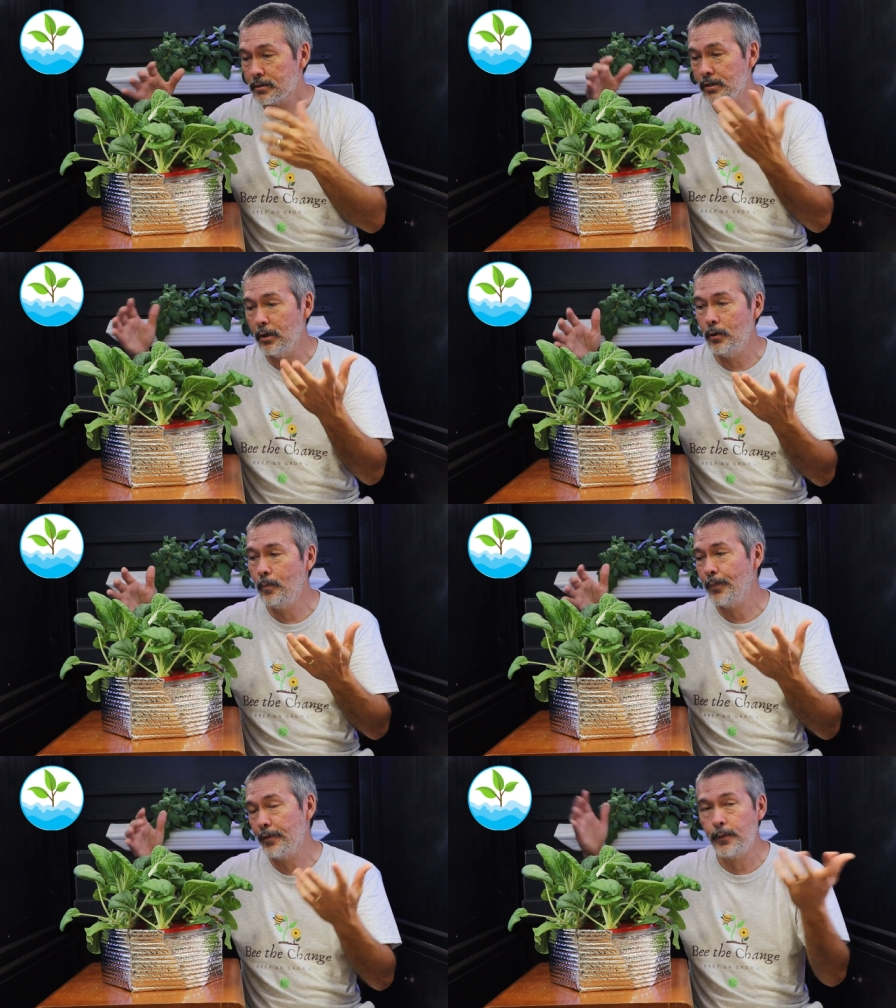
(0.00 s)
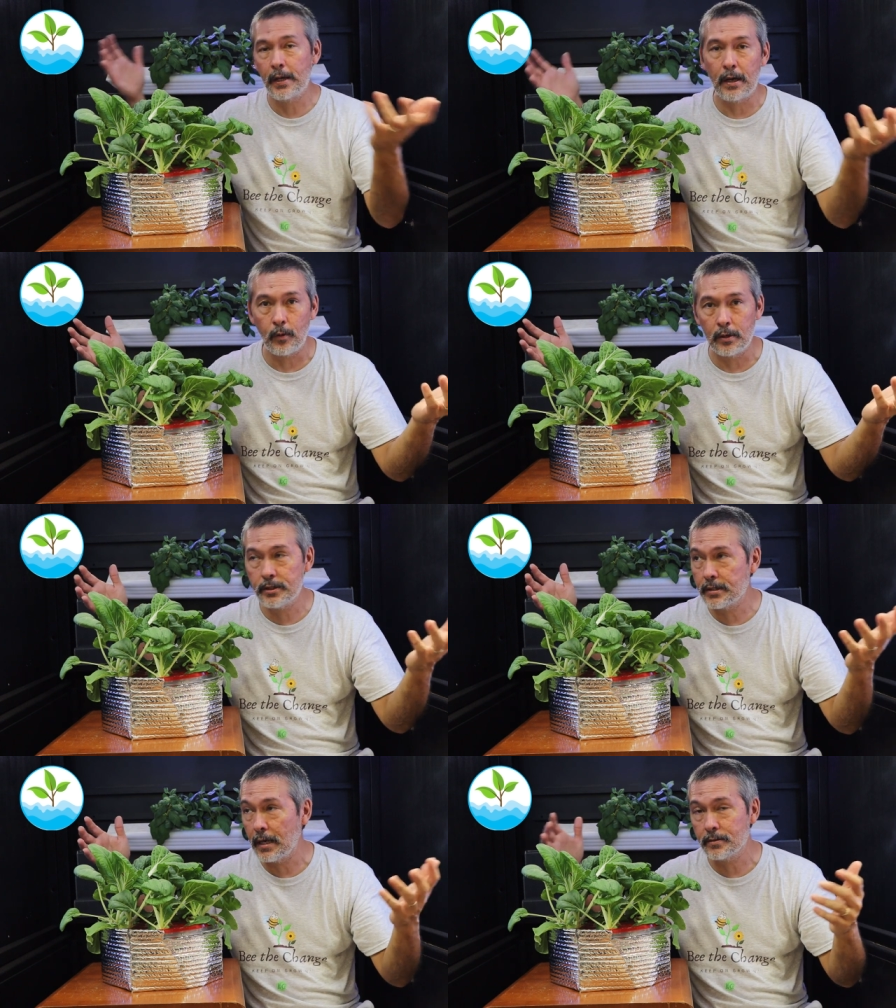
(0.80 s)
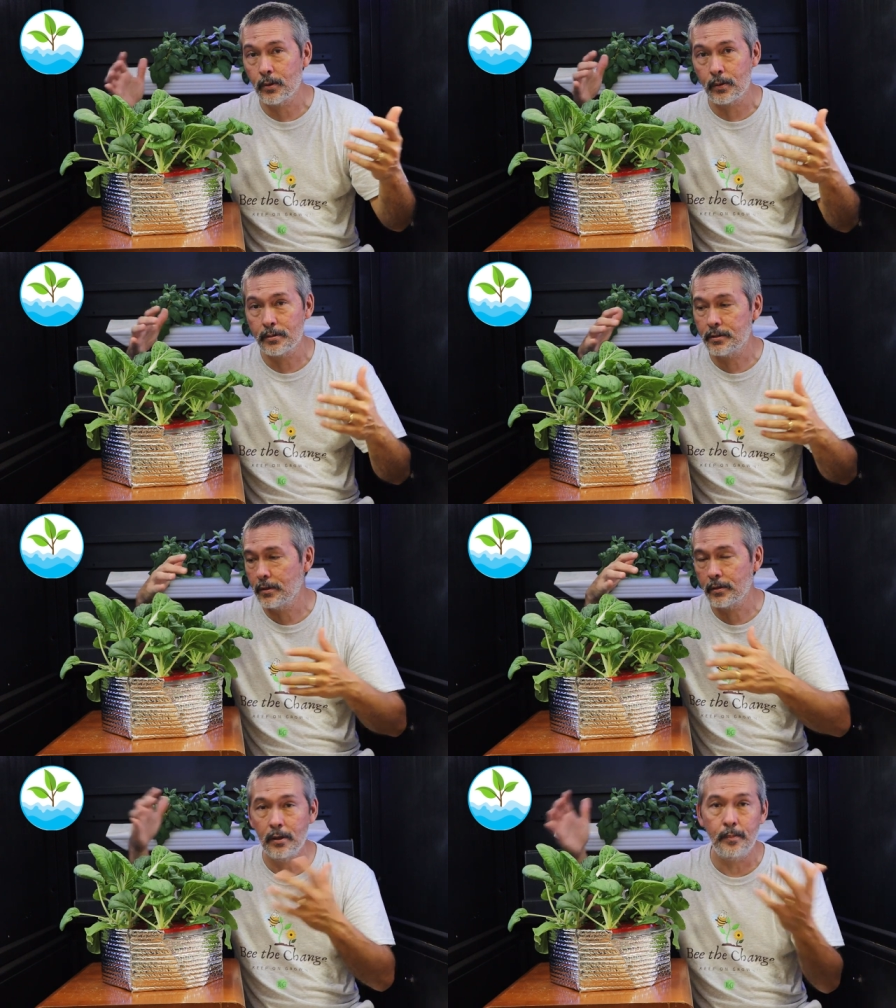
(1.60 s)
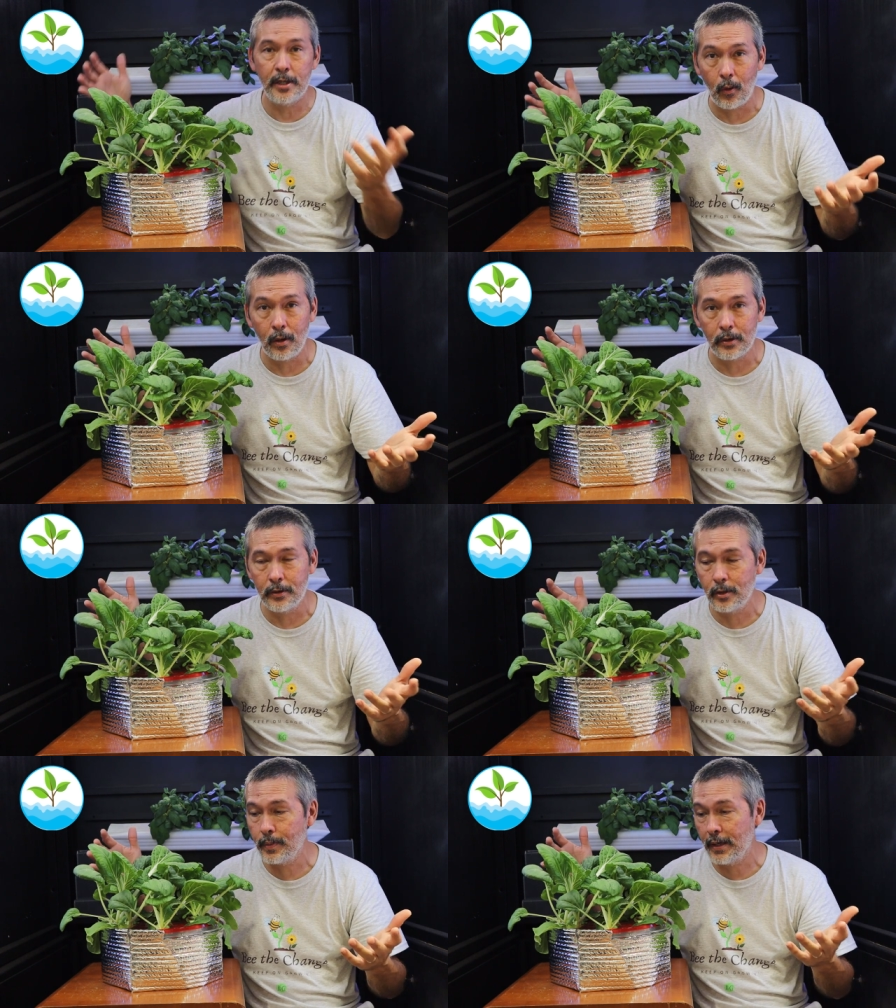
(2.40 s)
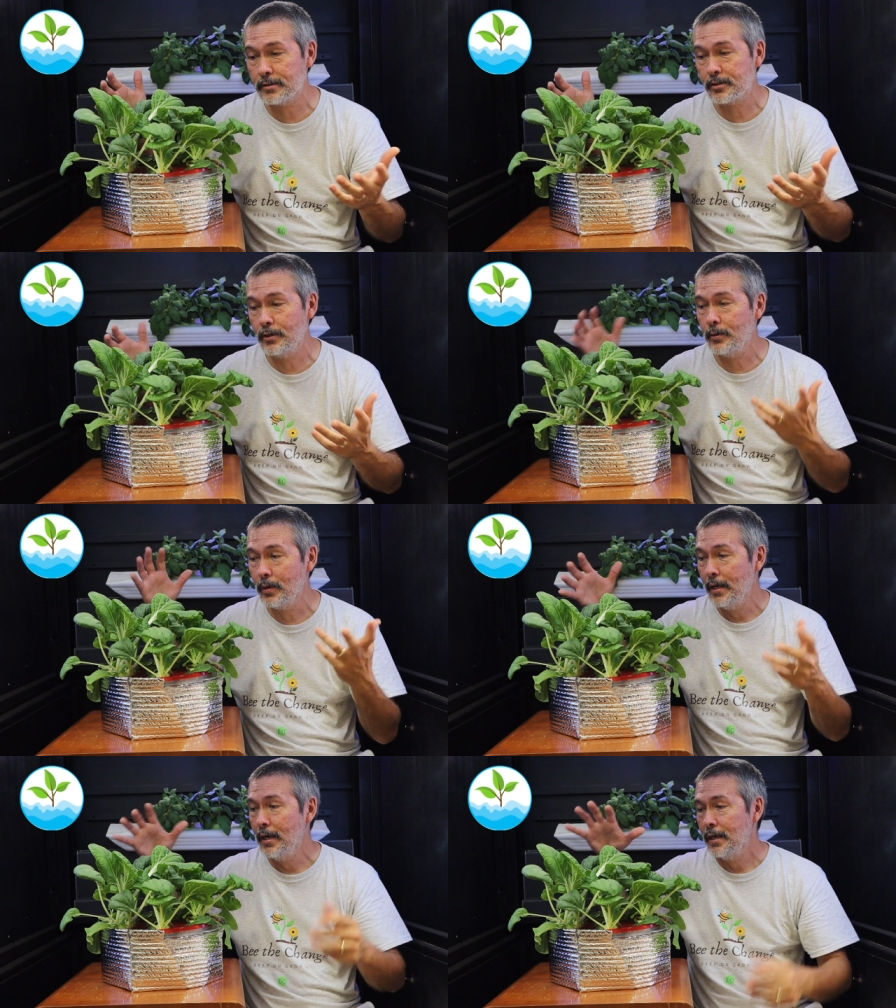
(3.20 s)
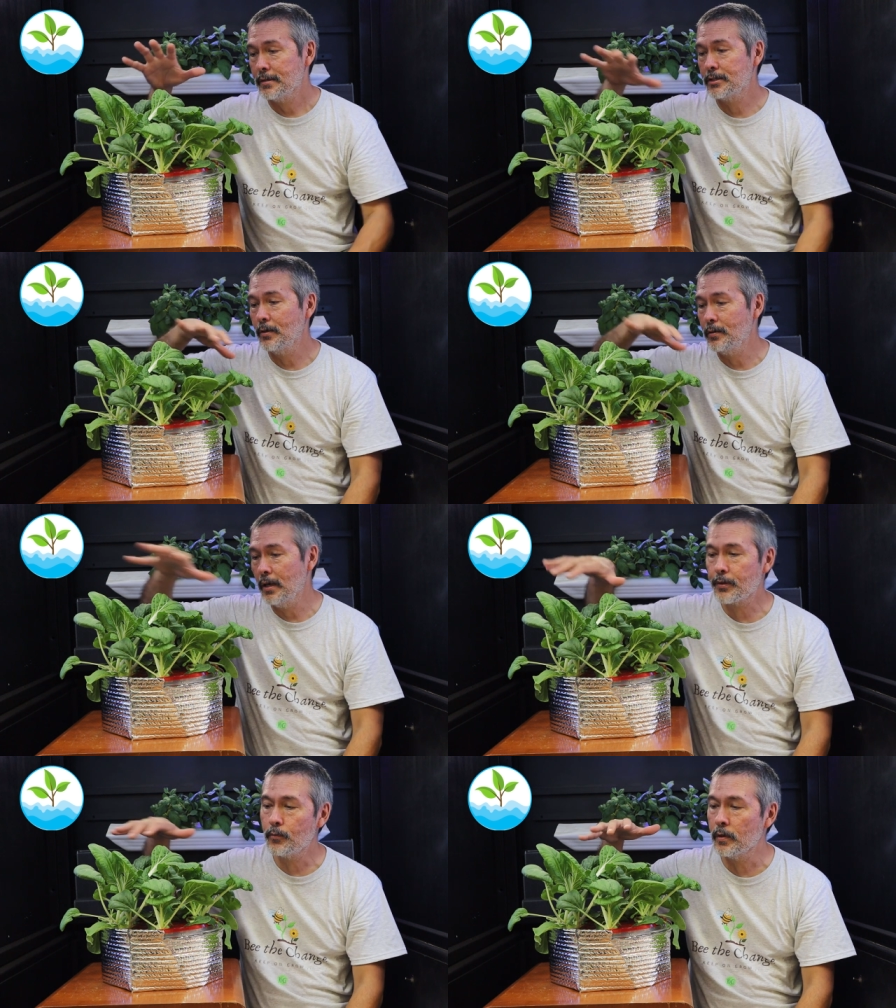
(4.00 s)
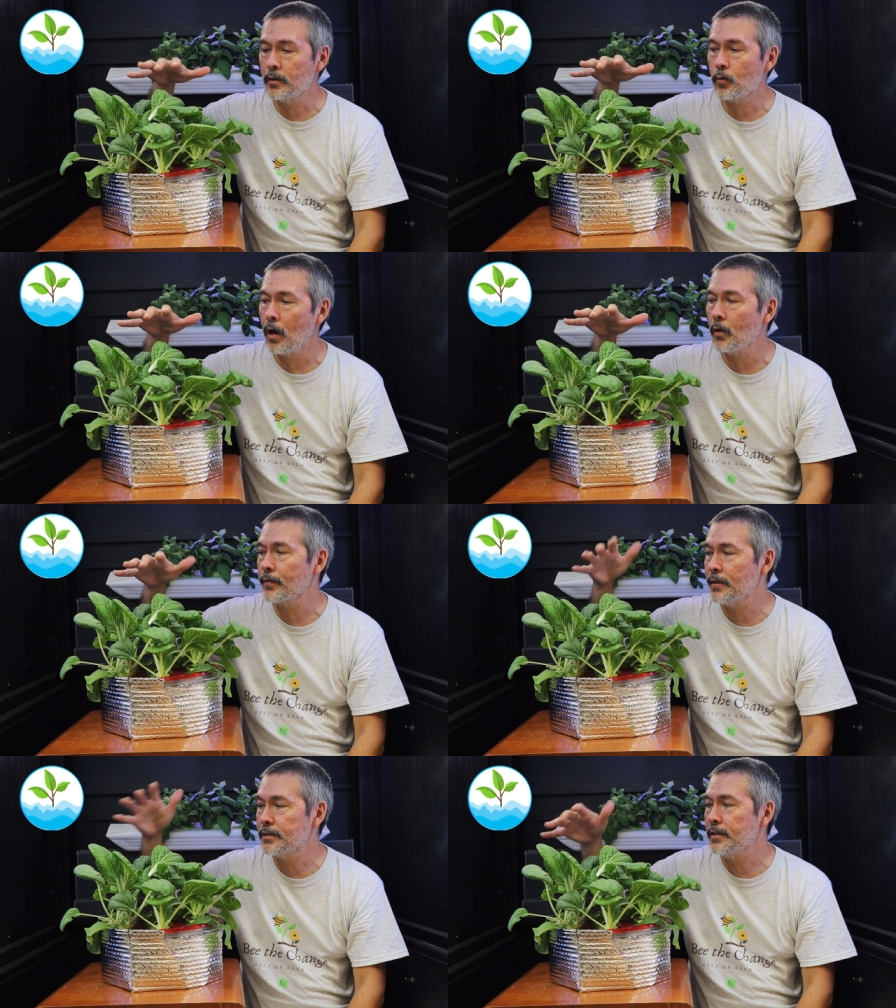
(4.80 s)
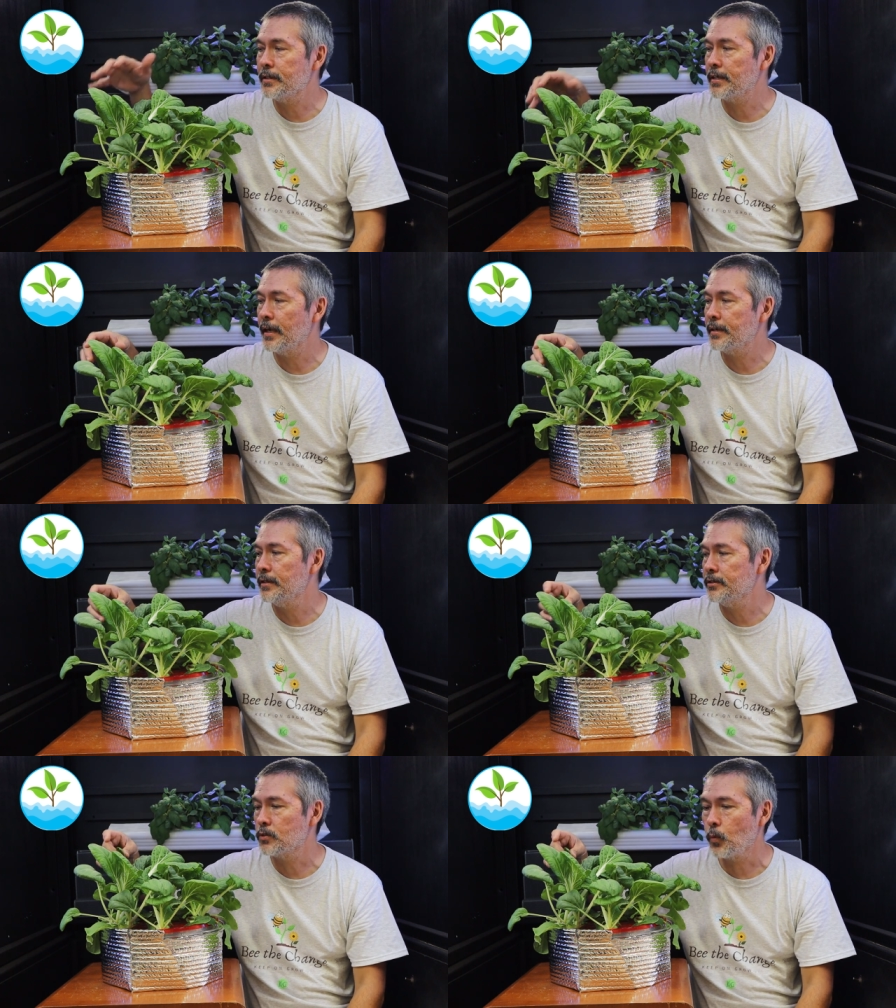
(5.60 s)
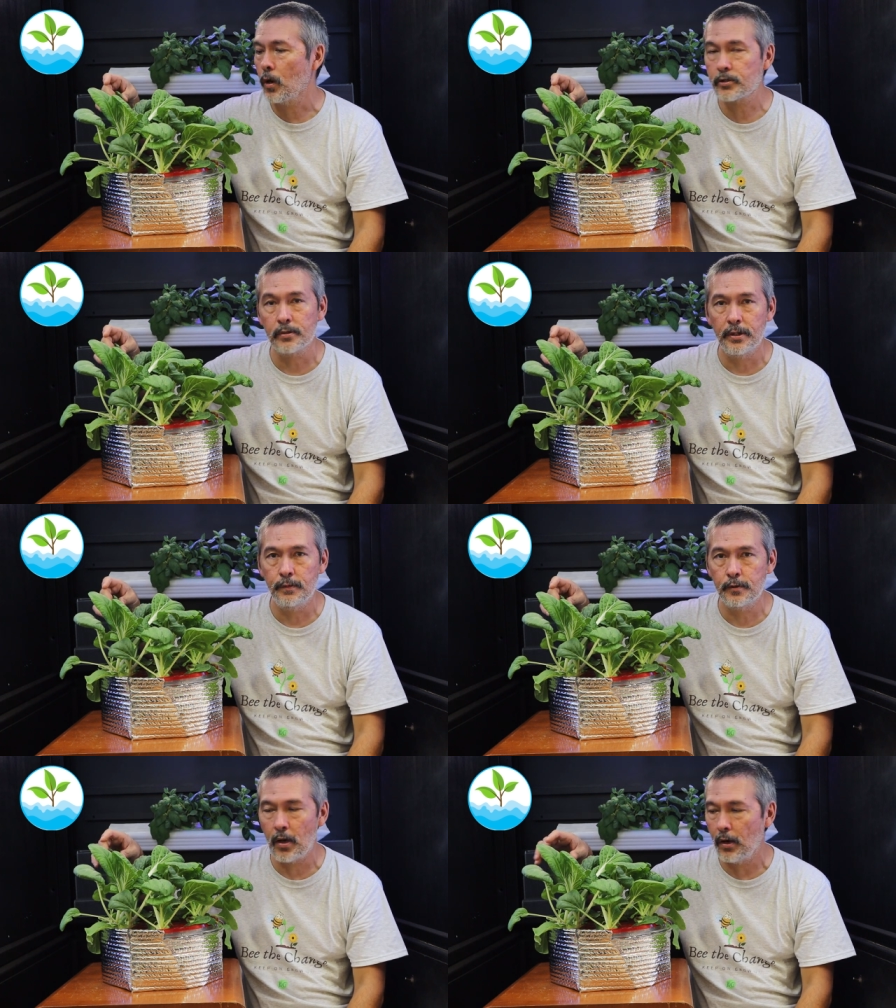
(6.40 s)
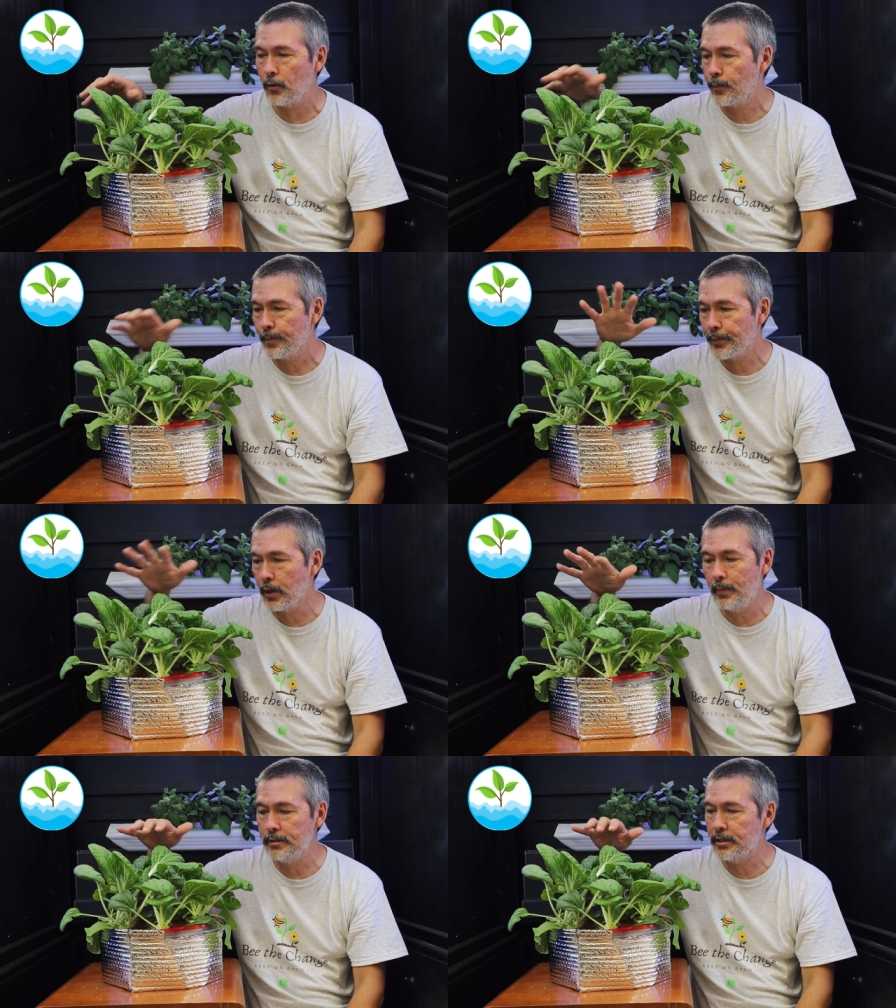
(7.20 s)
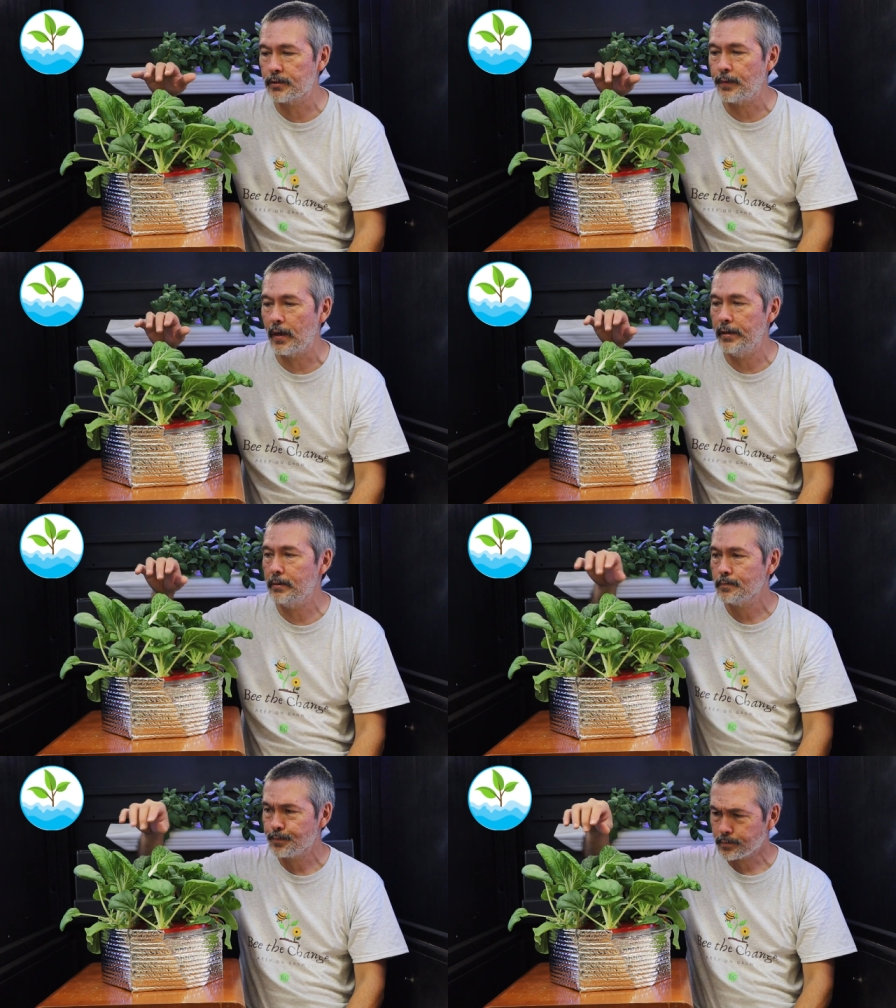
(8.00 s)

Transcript: So if you got roaches outdoors, they're going to be crawling on your plants too. So nothing really wrong with this. You can take it and just wash the leaves off. They'll be just fine.